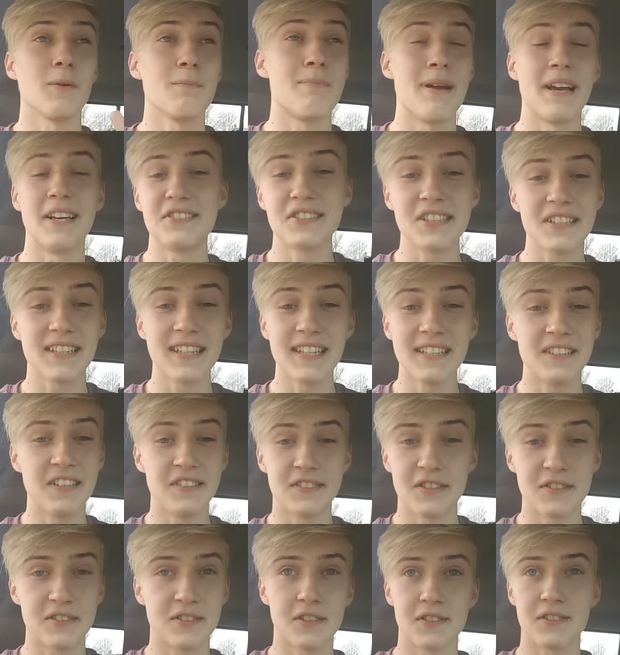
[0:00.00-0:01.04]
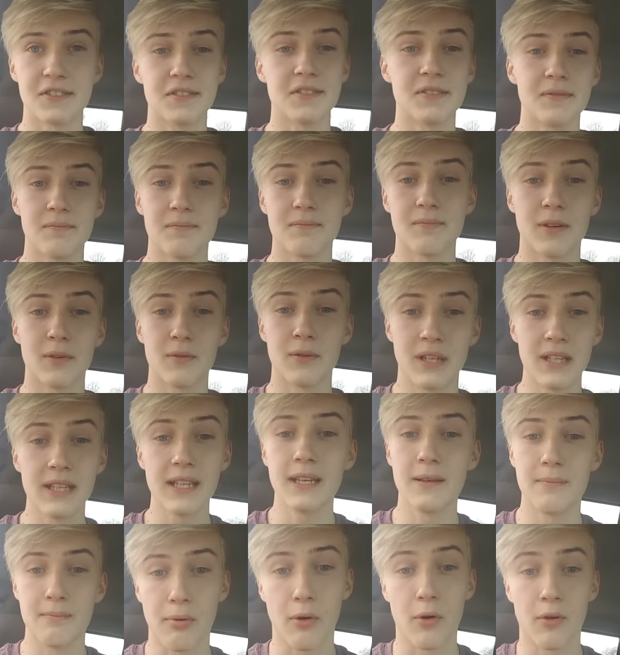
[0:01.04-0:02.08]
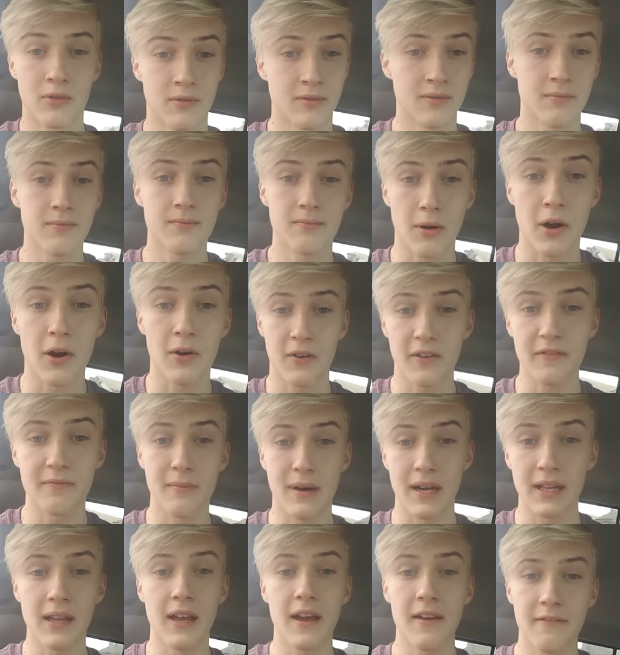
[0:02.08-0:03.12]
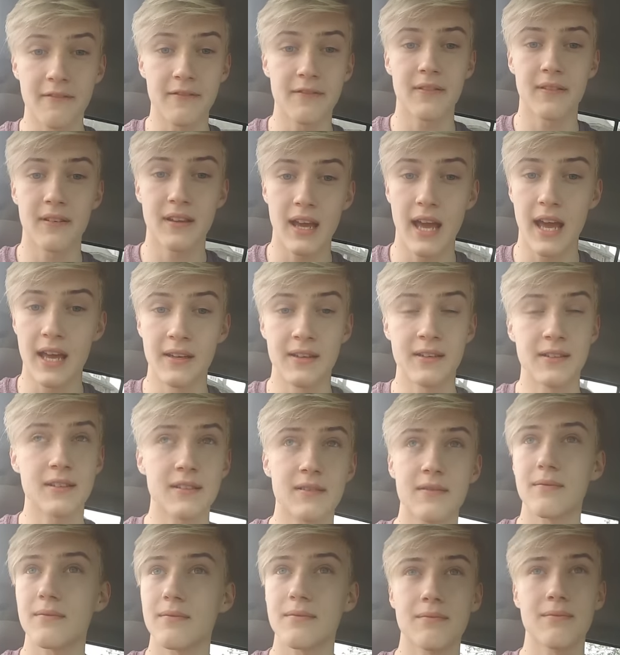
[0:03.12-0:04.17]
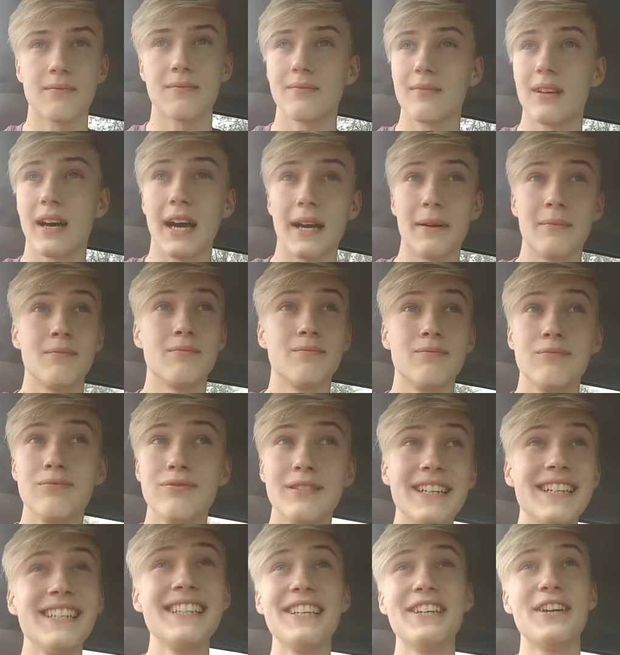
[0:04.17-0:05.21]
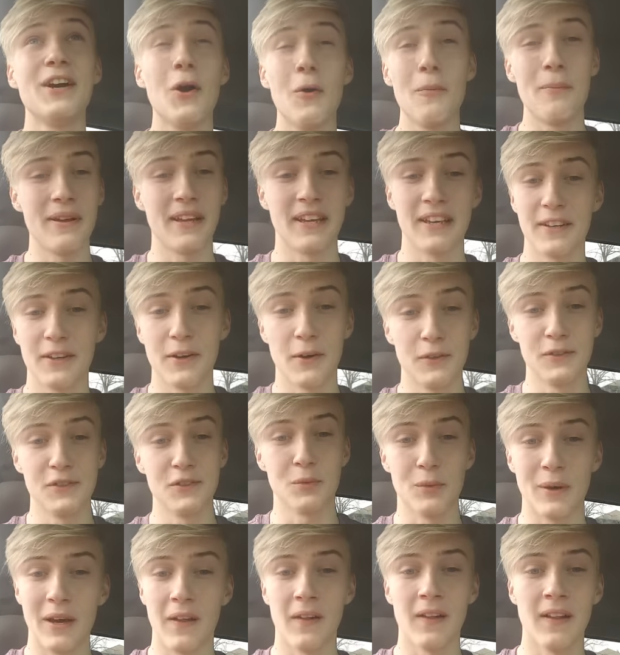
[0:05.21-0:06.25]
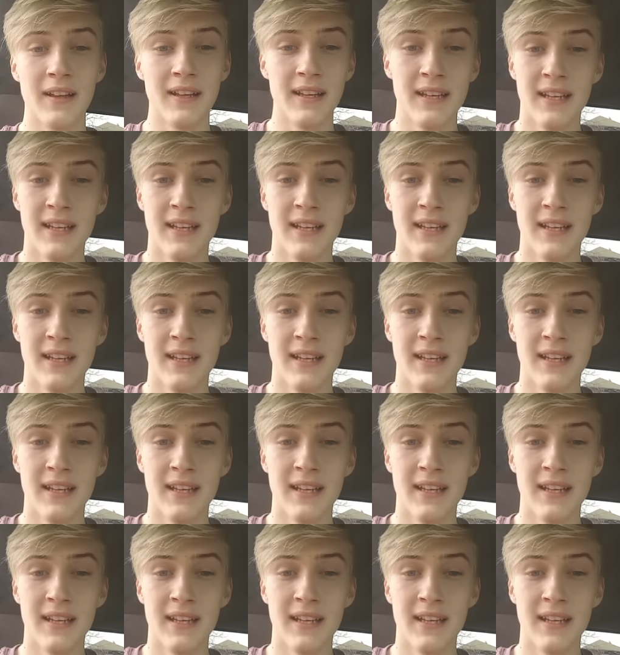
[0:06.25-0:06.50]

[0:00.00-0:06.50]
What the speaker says: Basically, this is just a really important part of my life, and I'm really hoping it goes well.